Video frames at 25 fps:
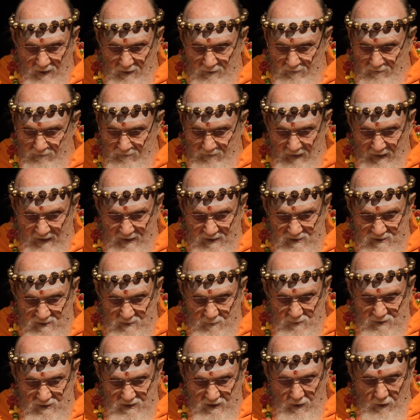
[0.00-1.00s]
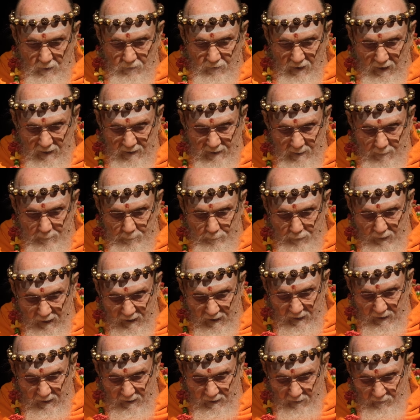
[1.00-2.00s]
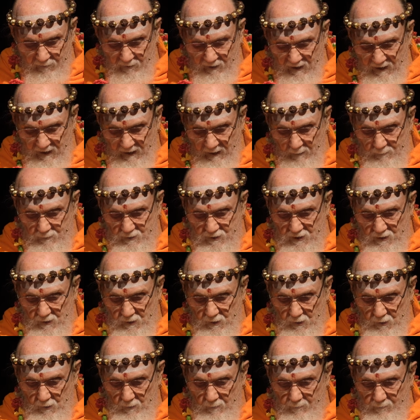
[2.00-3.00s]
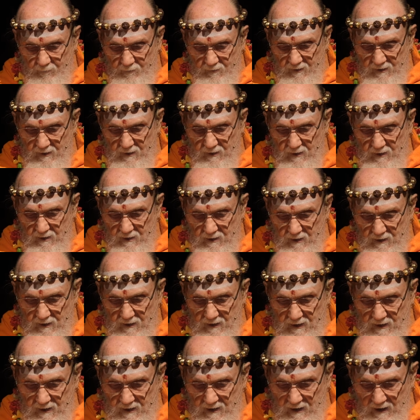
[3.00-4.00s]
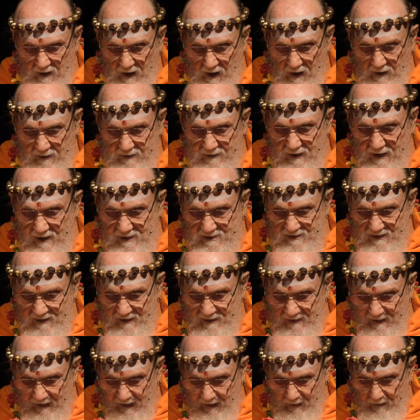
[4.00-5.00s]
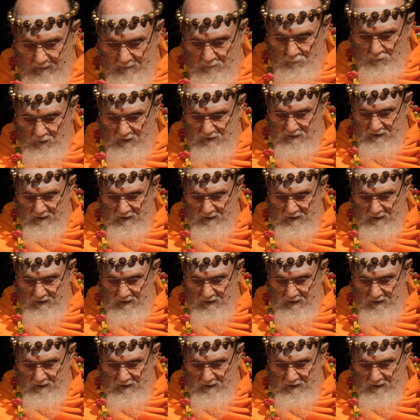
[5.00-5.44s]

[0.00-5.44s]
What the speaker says: finds himself on the brink of the absolute, cognizing that which he